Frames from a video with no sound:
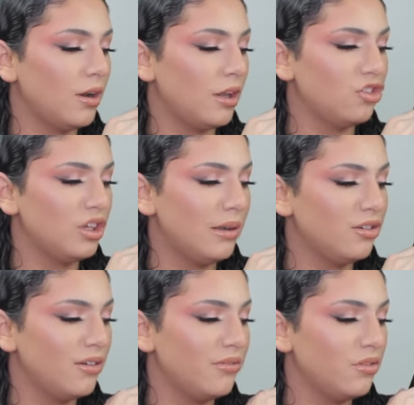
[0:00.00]
I use Shade
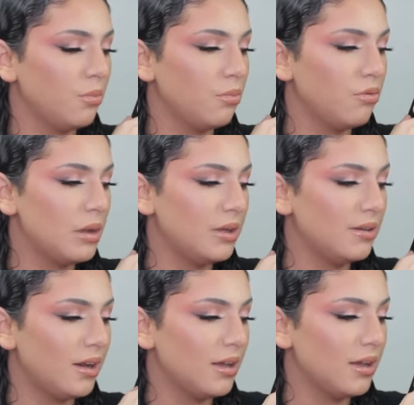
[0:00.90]
Shifter, Prima
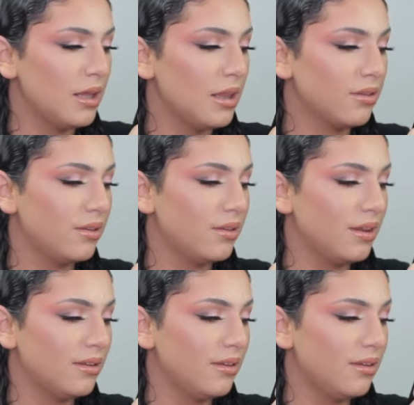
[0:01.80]
Donna,
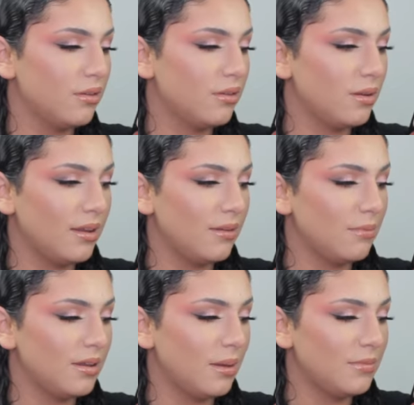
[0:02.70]
Seductive,
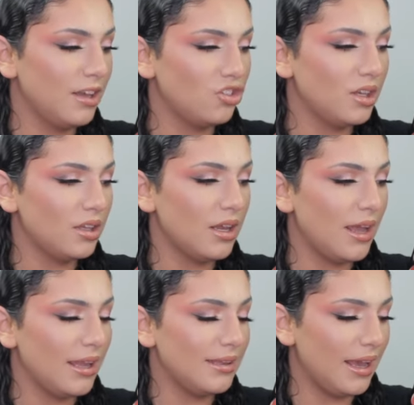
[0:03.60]
Temptation,
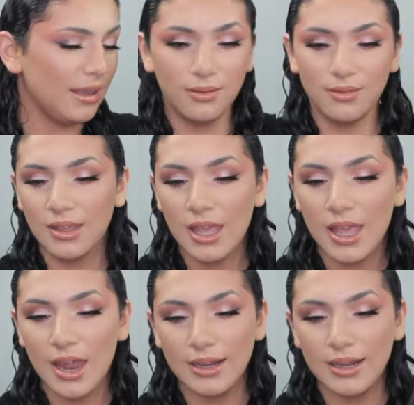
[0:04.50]
and Nasty,
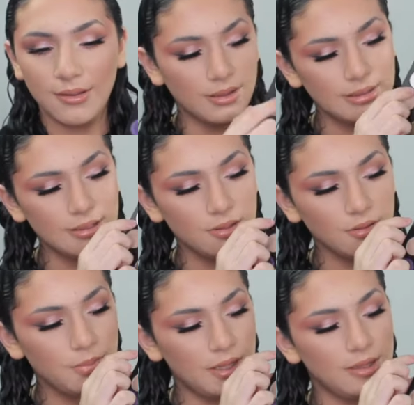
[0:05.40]
and I use a little
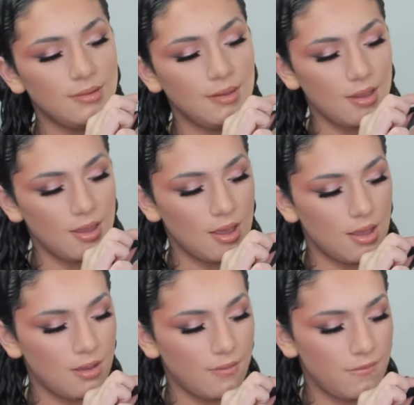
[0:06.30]
bit
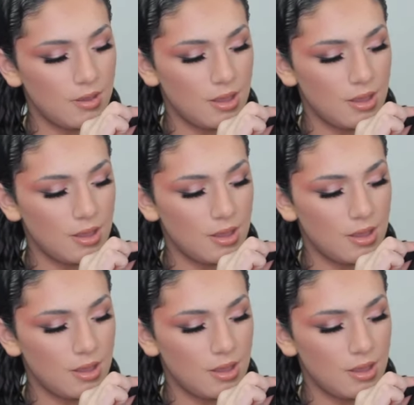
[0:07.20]
of